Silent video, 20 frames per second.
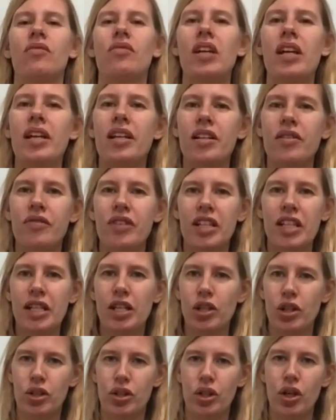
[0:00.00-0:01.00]
really, really
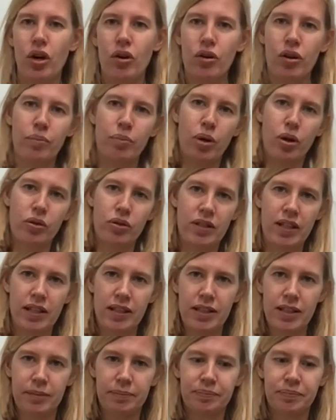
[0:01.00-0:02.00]
good yoga
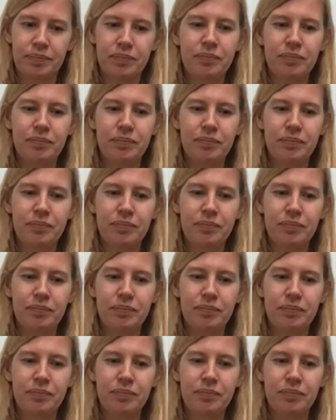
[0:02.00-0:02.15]
poses.